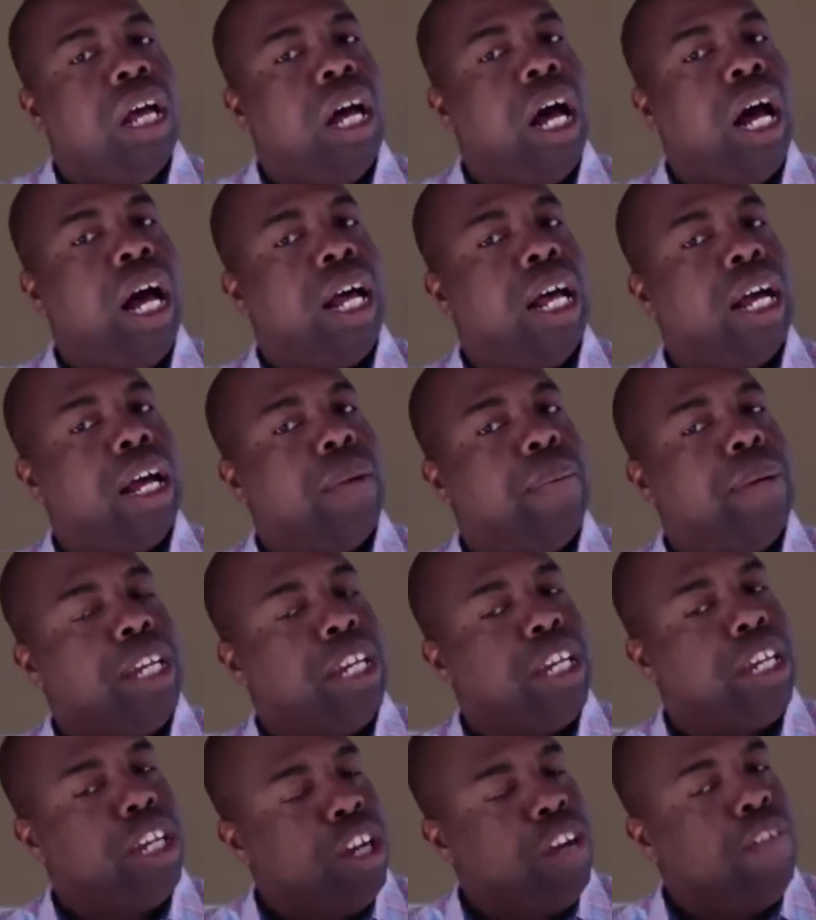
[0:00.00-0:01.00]
I
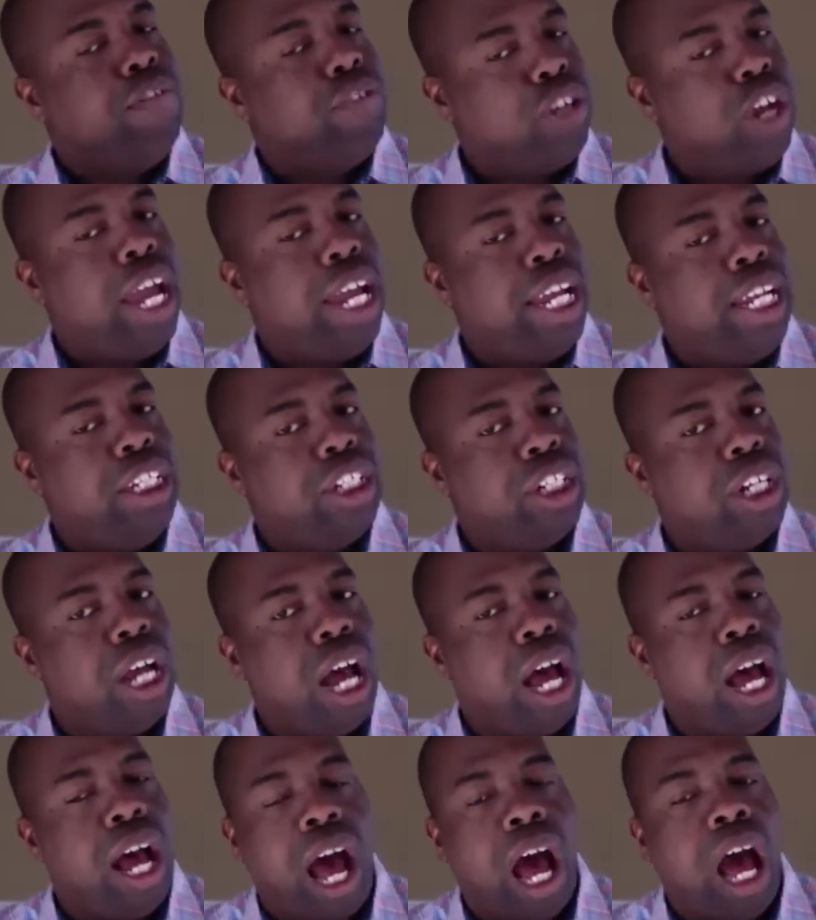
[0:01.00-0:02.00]
mean, you've changed,
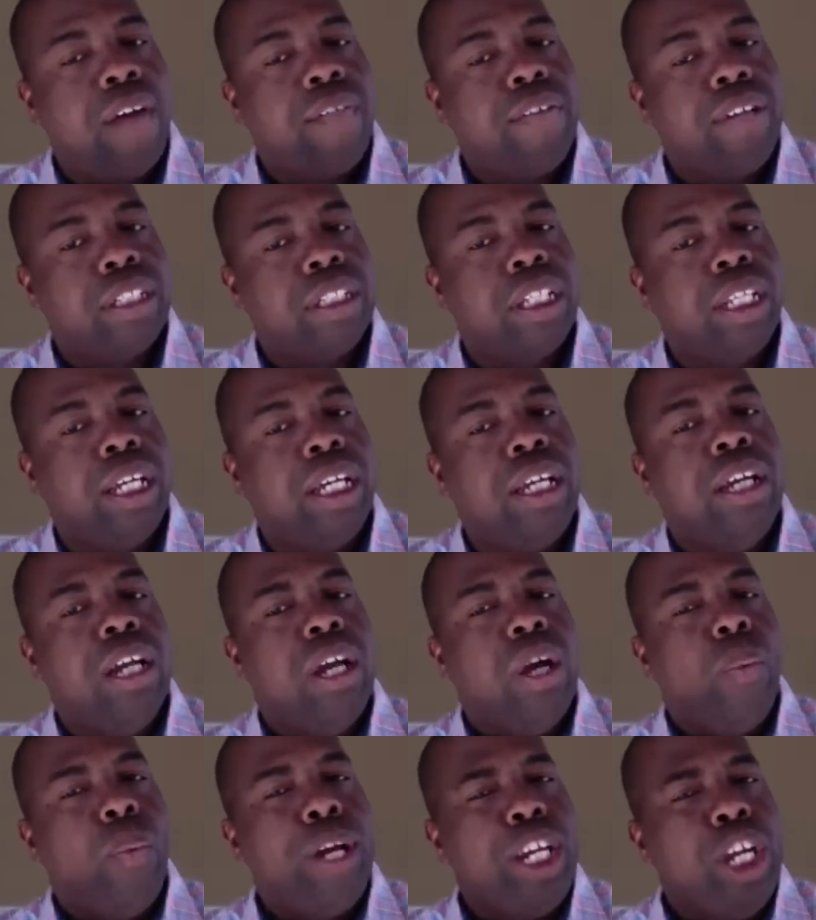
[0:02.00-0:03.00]
obviously.
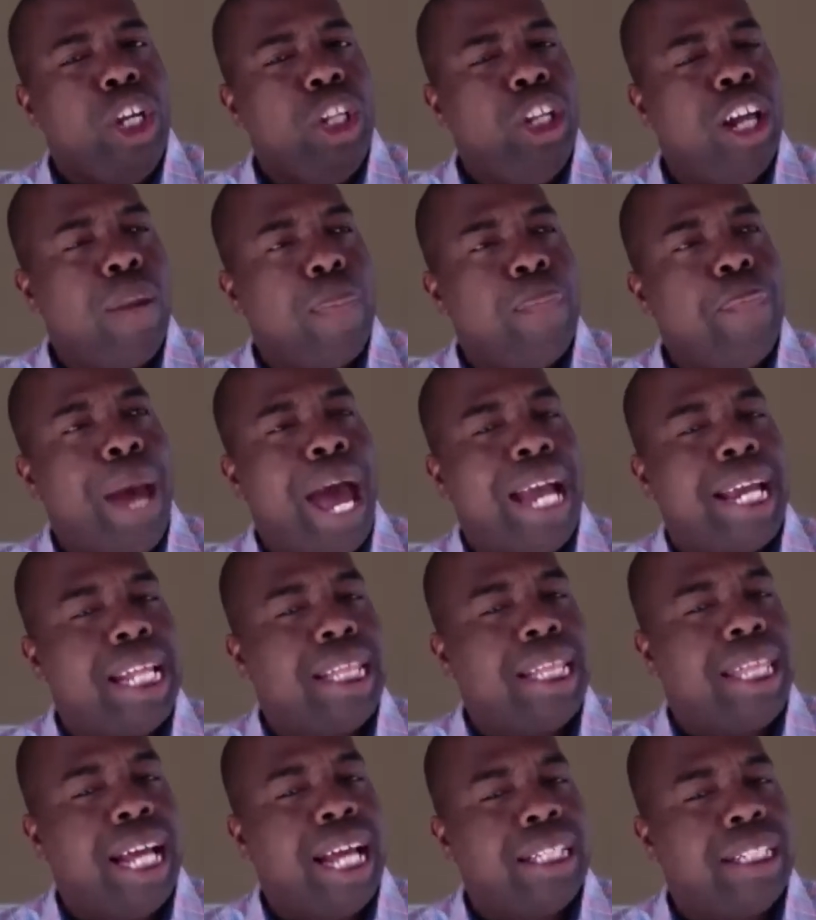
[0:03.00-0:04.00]
When you look back at
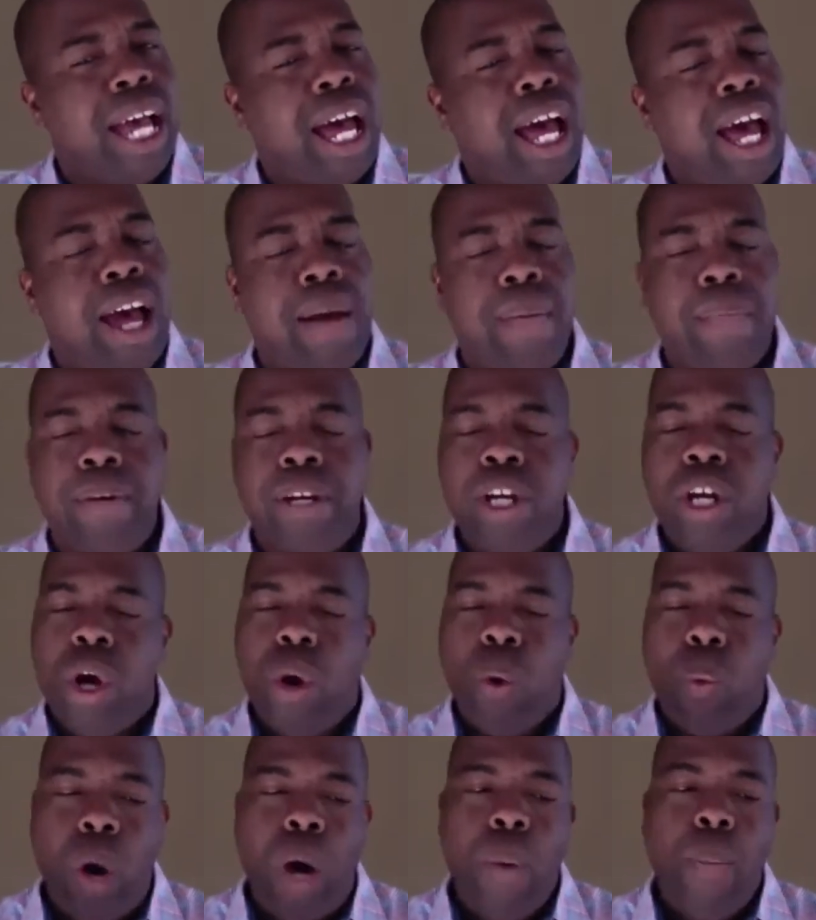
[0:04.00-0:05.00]
that time,
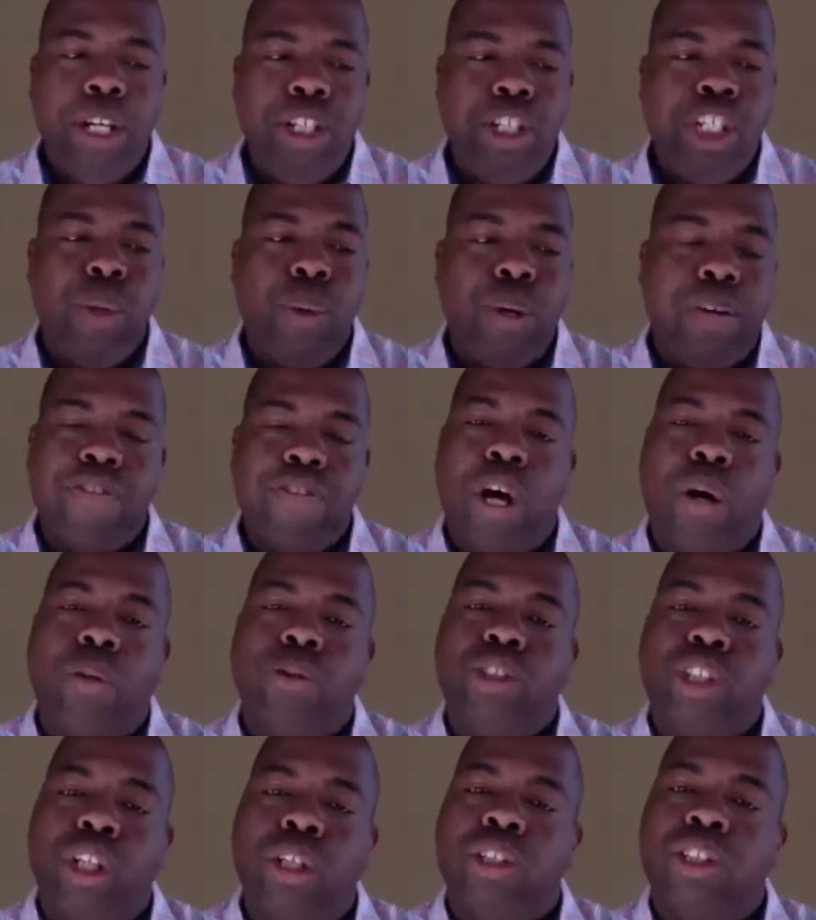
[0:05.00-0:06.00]
what would you have
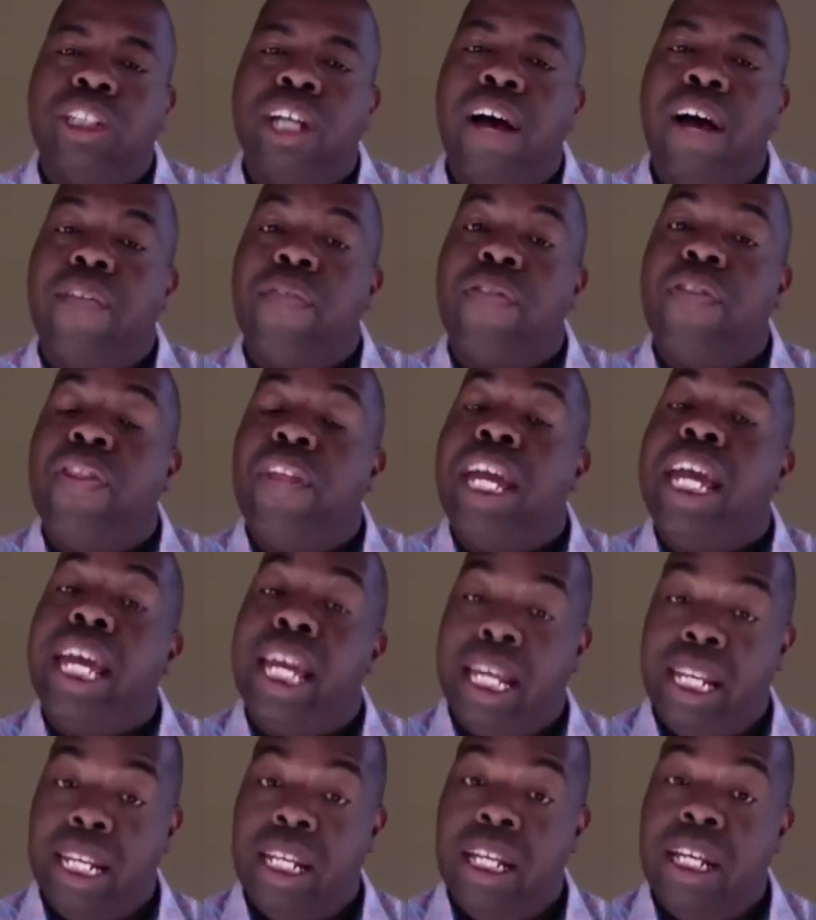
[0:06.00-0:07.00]
told yourself
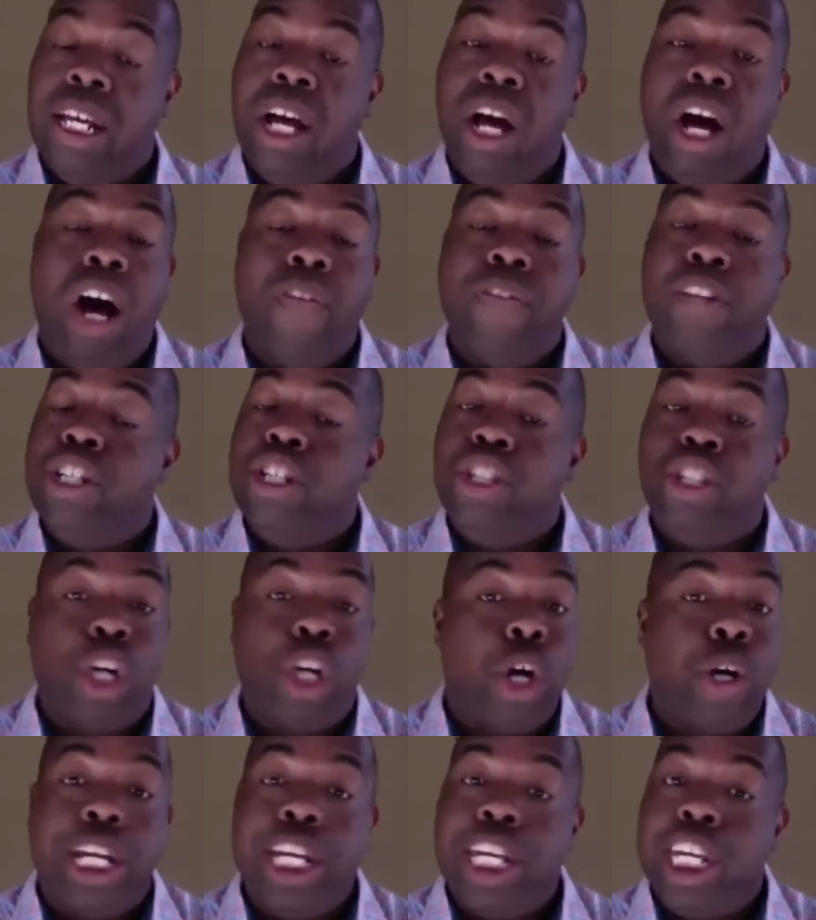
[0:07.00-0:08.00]
then on the
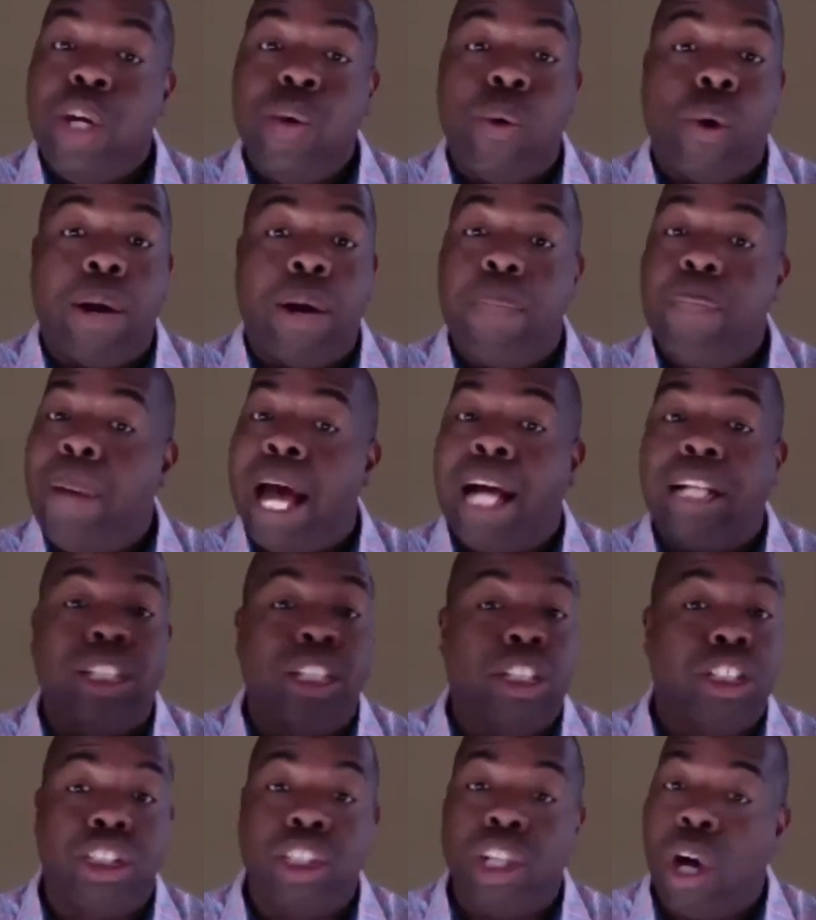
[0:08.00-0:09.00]
journey you were about to
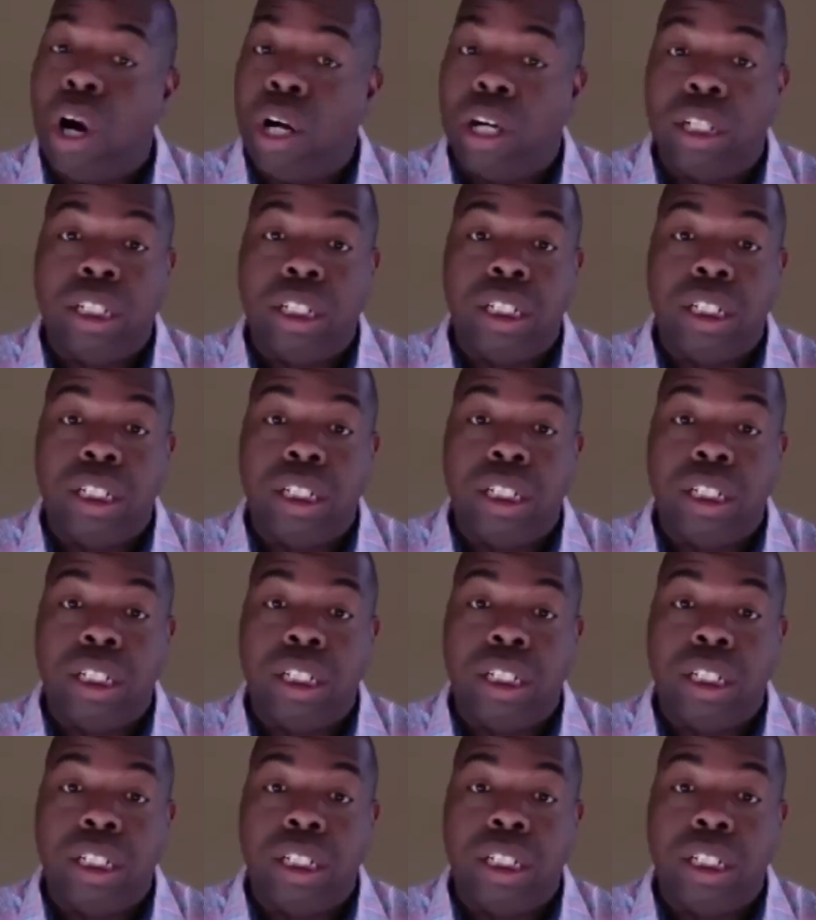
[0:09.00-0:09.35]
start?